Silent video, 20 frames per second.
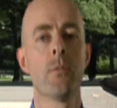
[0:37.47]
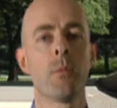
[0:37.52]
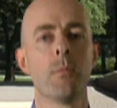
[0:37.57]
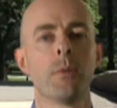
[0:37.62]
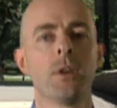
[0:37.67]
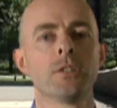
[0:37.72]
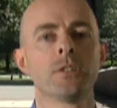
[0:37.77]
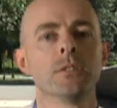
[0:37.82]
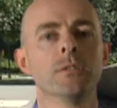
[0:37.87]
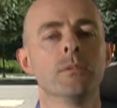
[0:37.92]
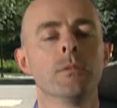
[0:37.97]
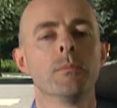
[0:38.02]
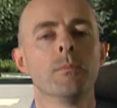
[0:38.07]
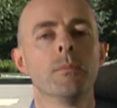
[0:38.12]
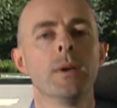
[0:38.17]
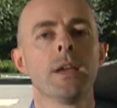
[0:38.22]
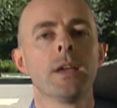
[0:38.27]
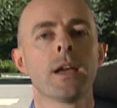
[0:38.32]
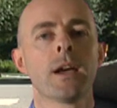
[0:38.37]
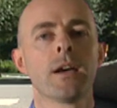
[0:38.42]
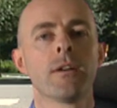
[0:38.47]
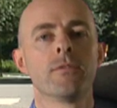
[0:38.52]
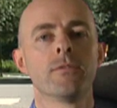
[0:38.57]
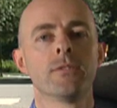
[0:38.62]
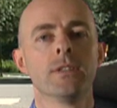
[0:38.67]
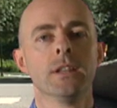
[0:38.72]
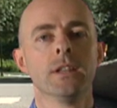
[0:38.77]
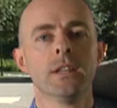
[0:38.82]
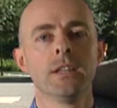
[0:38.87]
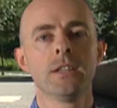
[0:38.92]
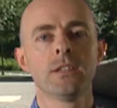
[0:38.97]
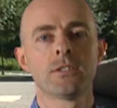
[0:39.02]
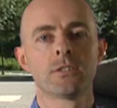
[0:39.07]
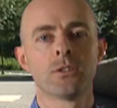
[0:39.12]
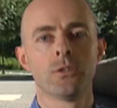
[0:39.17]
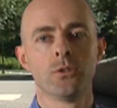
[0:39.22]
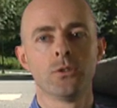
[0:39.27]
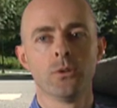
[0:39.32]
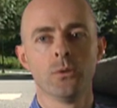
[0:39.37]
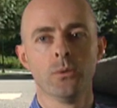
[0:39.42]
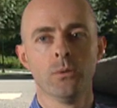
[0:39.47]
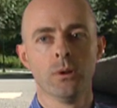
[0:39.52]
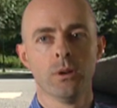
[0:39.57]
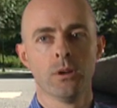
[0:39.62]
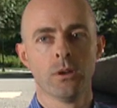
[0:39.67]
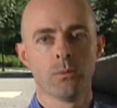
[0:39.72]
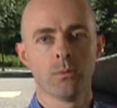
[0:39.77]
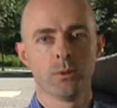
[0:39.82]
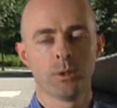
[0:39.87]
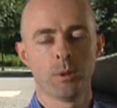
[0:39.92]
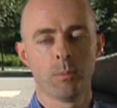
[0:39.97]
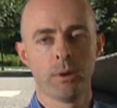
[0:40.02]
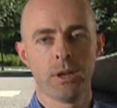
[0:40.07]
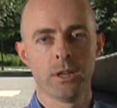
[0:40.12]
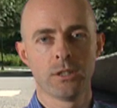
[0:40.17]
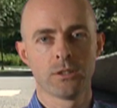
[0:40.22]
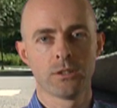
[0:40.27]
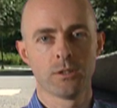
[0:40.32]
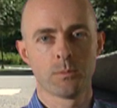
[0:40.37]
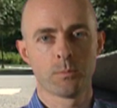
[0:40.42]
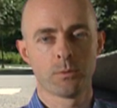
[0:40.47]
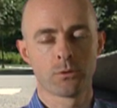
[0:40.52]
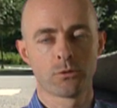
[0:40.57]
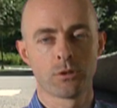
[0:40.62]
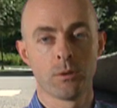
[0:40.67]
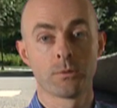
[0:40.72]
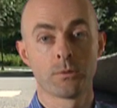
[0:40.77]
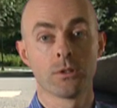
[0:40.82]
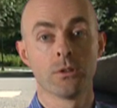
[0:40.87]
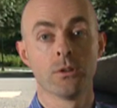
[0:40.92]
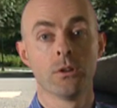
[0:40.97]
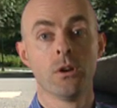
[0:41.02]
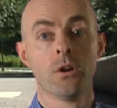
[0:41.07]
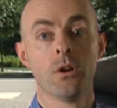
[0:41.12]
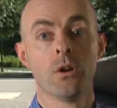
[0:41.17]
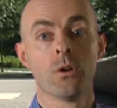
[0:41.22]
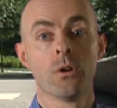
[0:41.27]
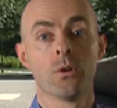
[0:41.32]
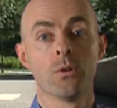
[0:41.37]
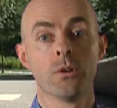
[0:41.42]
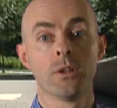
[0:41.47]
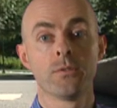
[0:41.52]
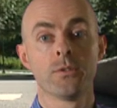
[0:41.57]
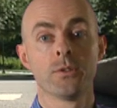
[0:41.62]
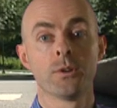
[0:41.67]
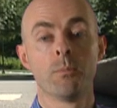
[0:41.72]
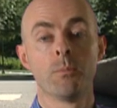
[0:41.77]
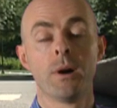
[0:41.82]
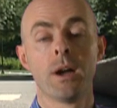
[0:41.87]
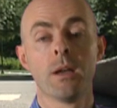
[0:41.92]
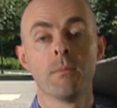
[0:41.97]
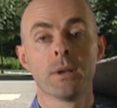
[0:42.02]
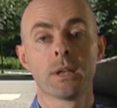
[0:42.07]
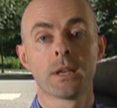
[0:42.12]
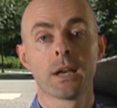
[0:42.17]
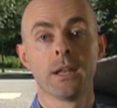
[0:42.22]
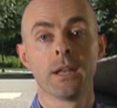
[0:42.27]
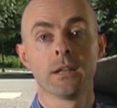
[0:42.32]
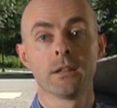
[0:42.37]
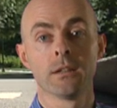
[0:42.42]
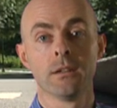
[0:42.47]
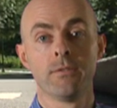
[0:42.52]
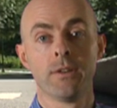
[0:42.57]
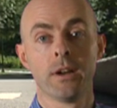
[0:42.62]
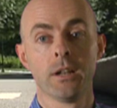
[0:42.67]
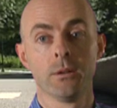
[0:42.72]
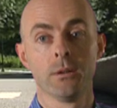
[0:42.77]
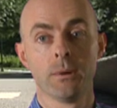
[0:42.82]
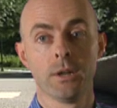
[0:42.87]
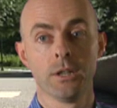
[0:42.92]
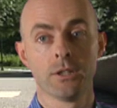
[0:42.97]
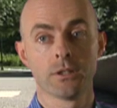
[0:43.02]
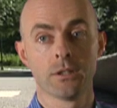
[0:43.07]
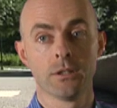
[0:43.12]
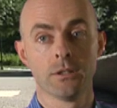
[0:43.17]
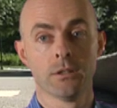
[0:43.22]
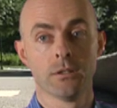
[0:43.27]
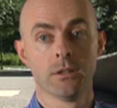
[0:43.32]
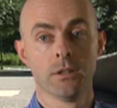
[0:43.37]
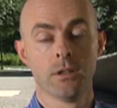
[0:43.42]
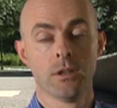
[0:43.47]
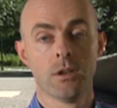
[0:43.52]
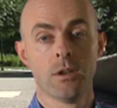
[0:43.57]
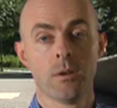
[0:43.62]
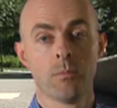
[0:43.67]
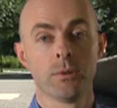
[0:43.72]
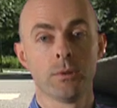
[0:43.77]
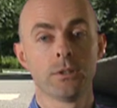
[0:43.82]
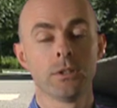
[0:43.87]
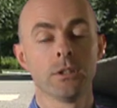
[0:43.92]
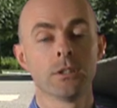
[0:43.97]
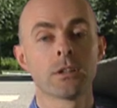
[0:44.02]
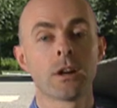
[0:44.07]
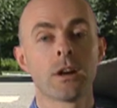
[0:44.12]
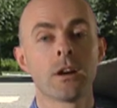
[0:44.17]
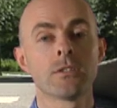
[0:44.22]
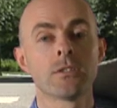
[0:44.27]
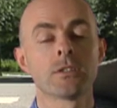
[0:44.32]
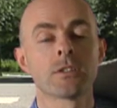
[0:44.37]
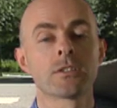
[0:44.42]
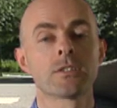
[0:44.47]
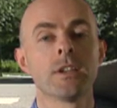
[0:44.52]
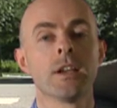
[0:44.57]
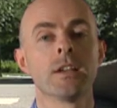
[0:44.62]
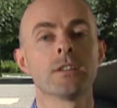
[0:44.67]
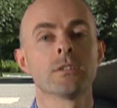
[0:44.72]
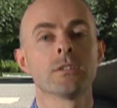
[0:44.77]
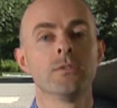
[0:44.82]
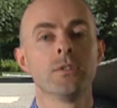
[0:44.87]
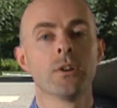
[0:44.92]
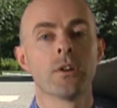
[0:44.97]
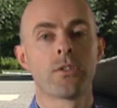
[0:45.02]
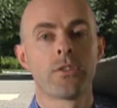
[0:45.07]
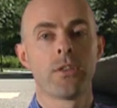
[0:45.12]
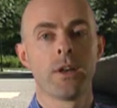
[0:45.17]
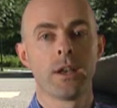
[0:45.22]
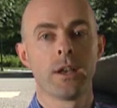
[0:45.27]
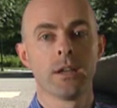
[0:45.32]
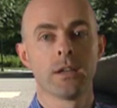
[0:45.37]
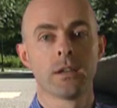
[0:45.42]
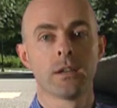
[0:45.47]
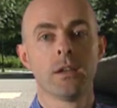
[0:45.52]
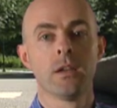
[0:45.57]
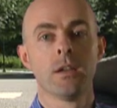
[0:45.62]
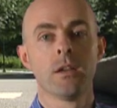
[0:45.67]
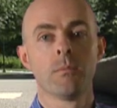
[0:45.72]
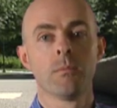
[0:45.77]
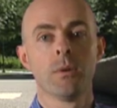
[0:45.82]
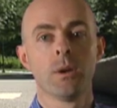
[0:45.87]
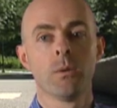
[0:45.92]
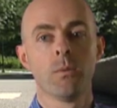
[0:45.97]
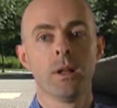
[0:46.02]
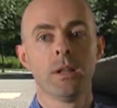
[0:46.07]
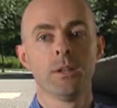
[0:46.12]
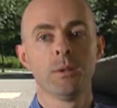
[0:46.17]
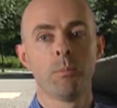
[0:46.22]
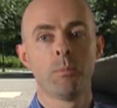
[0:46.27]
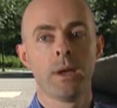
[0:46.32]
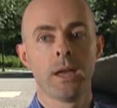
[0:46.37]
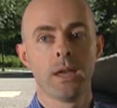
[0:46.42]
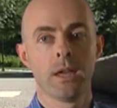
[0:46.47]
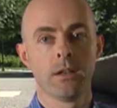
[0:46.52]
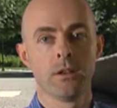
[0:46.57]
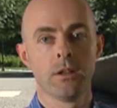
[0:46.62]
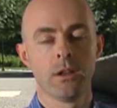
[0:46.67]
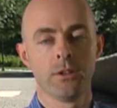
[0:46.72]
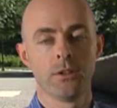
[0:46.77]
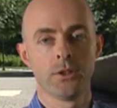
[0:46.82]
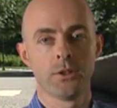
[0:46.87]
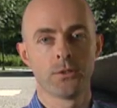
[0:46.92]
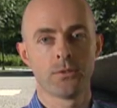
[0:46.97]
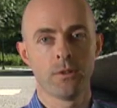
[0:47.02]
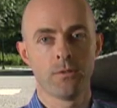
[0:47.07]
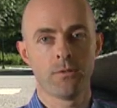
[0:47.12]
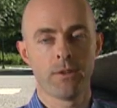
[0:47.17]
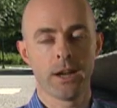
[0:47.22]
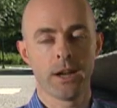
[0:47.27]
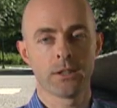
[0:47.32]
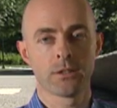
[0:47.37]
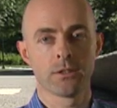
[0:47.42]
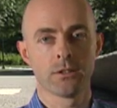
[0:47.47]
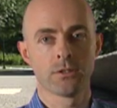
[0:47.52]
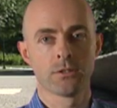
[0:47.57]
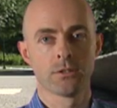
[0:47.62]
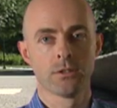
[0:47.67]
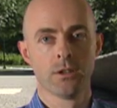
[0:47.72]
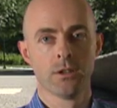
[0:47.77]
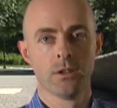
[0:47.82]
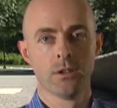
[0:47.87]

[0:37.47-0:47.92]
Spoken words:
information may have the least to do with the patient's prescription or even their biomechanical evaluation, but the entire success of the orthotic may well depend on the three factors: